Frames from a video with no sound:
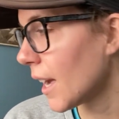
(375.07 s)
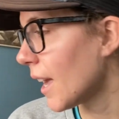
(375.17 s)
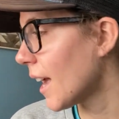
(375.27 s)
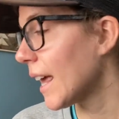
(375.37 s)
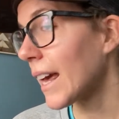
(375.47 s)

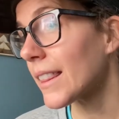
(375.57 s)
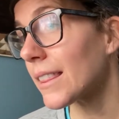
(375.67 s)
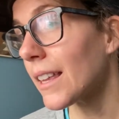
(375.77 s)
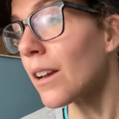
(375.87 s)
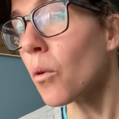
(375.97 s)
And I
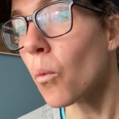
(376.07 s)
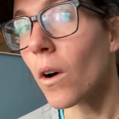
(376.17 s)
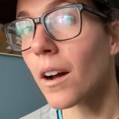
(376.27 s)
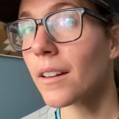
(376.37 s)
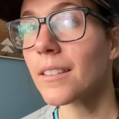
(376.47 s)
think
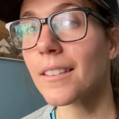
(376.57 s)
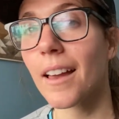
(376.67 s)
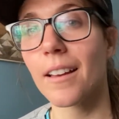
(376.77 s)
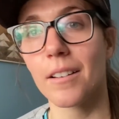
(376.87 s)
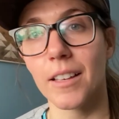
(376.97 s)
one
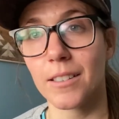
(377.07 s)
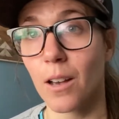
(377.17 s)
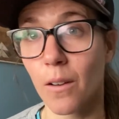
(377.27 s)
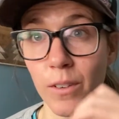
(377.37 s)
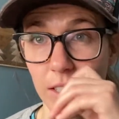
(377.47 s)
that is
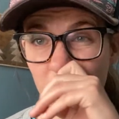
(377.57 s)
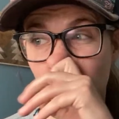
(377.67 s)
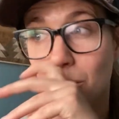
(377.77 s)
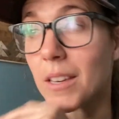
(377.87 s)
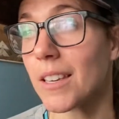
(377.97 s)
obvious for
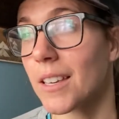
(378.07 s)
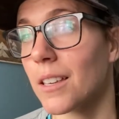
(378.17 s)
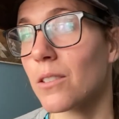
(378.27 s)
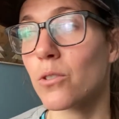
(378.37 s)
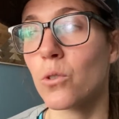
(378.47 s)
me
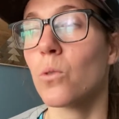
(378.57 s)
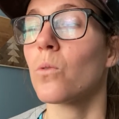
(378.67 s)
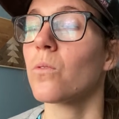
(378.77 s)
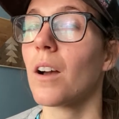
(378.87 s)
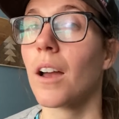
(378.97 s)
is to
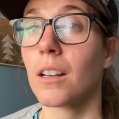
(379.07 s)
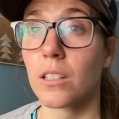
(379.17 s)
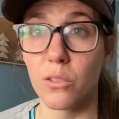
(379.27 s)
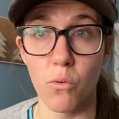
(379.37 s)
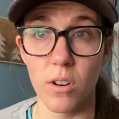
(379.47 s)
find
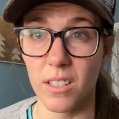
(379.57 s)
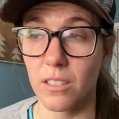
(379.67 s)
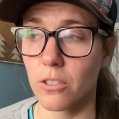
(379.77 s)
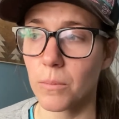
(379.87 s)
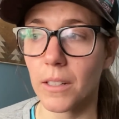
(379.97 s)
your
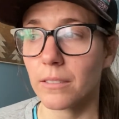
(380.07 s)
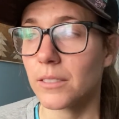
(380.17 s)
instrument.